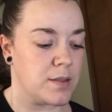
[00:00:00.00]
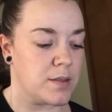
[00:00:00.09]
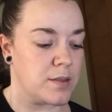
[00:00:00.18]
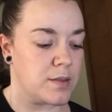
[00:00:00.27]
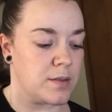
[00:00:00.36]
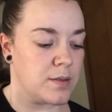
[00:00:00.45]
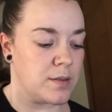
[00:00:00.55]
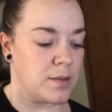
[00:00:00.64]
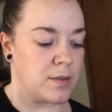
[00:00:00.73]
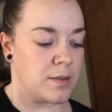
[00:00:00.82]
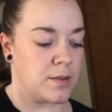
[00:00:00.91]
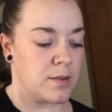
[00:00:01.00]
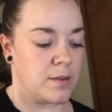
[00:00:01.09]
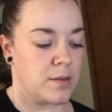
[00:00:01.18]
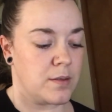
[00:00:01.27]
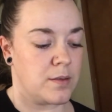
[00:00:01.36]

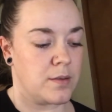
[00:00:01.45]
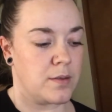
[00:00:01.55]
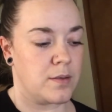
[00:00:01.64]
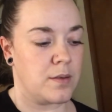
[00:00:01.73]
(silence)